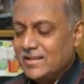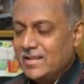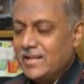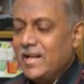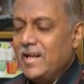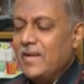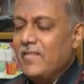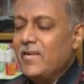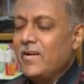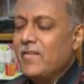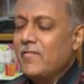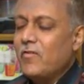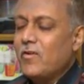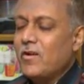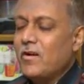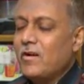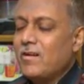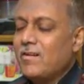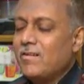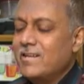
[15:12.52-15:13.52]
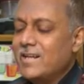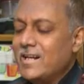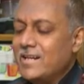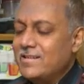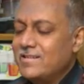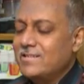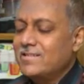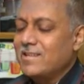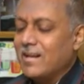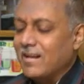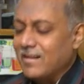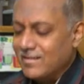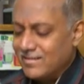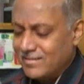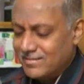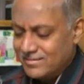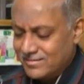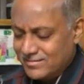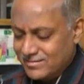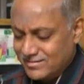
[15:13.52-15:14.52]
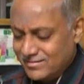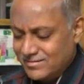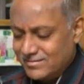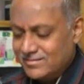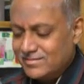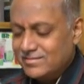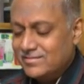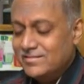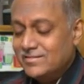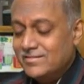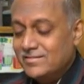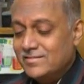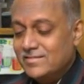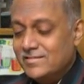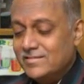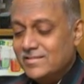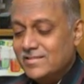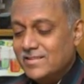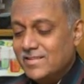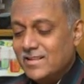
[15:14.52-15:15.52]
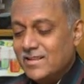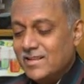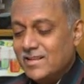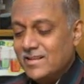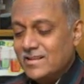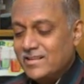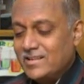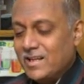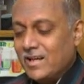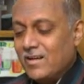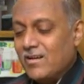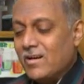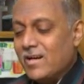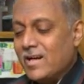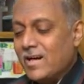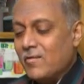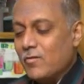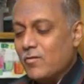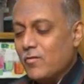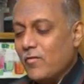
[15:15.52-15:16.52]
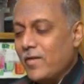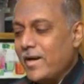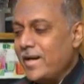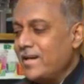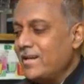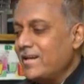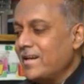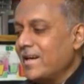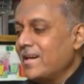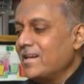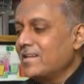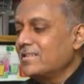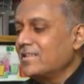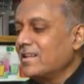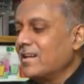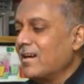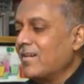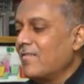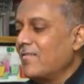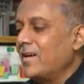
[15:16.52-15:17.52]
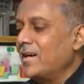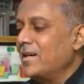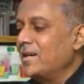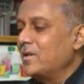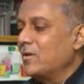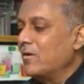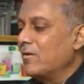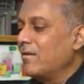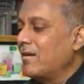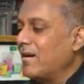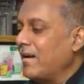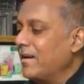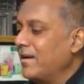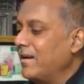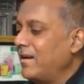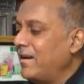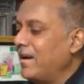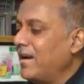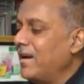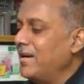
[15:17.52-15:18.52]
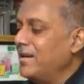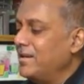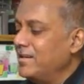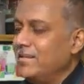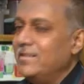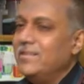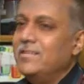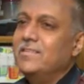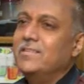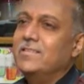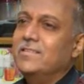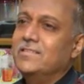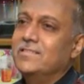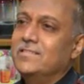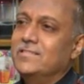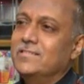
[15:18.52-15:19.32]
grieving for her dead son, shall not have to wait like a servant on Kaikeyi,